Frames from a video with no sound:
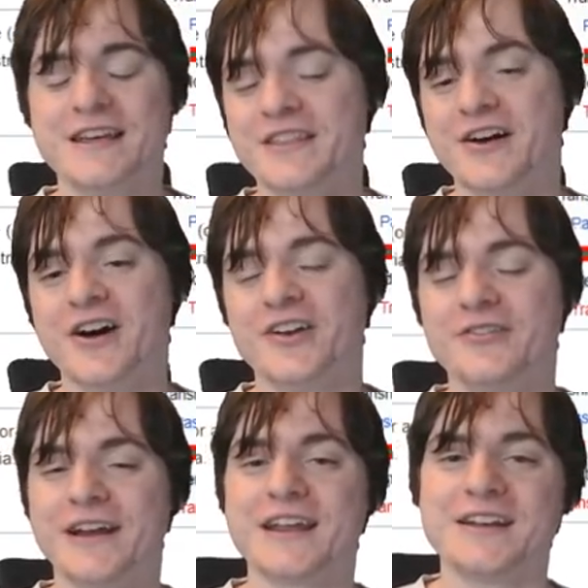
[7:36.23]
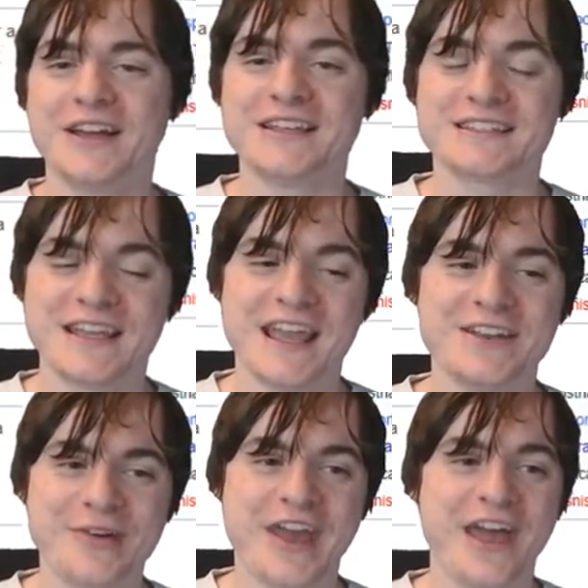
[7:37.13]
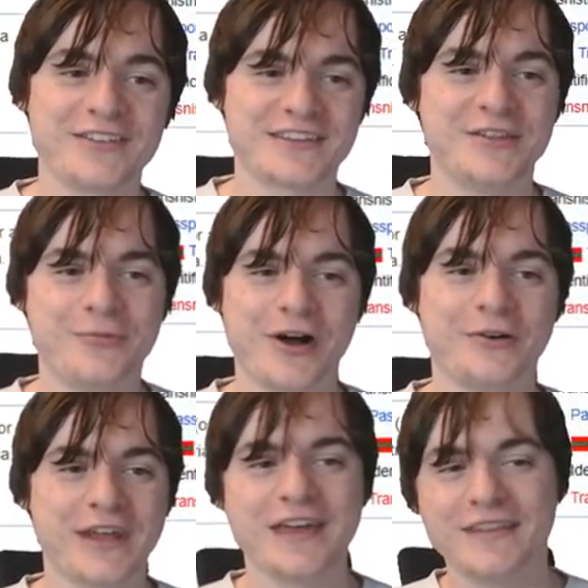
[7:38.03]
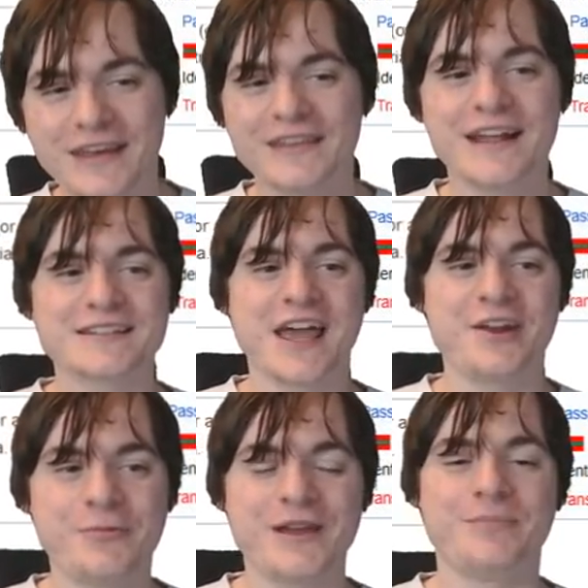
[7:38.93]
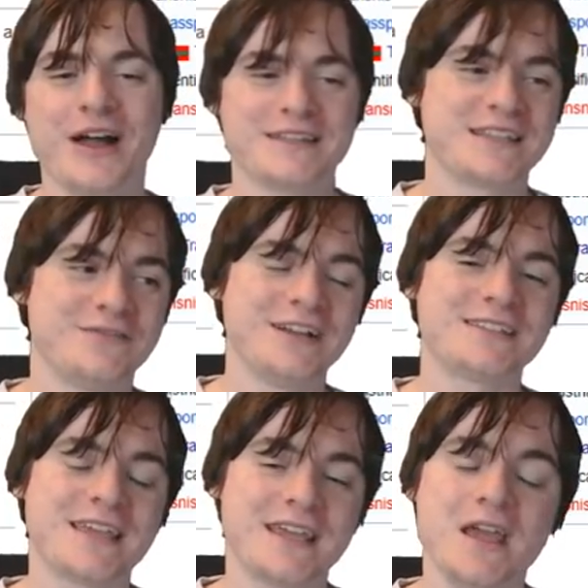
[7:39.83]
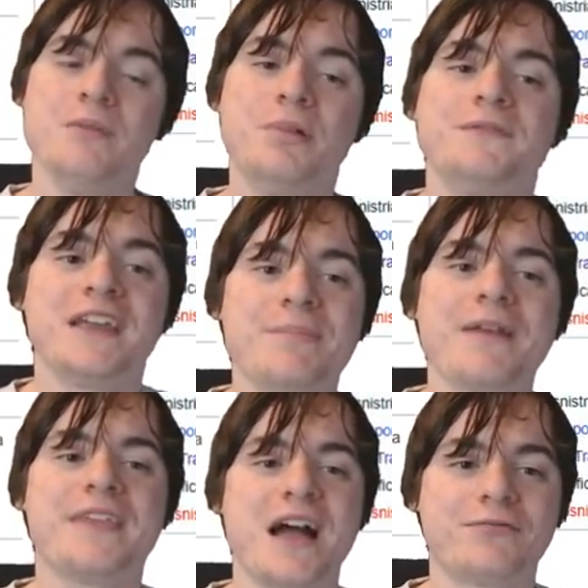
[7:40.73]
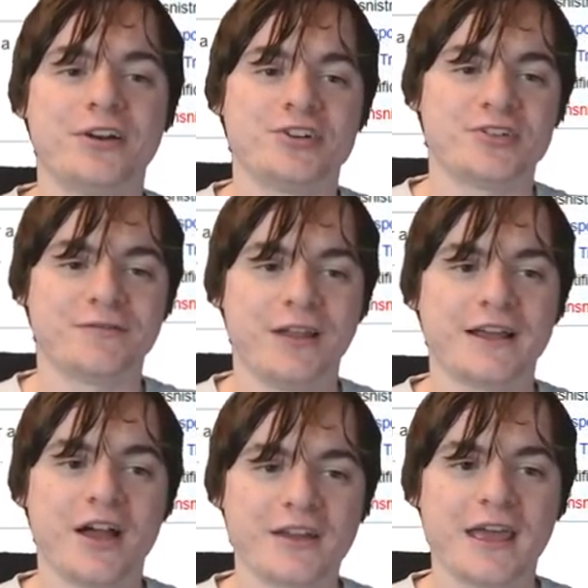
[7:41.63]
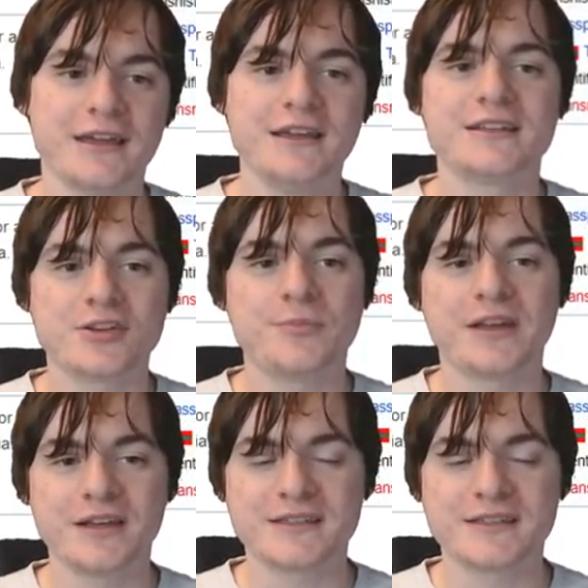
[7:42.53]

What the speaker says: that aren't recognized anywhere else in the world. And that's kind of weird by itself, I'd say. But think about the other issues of like, okay, so because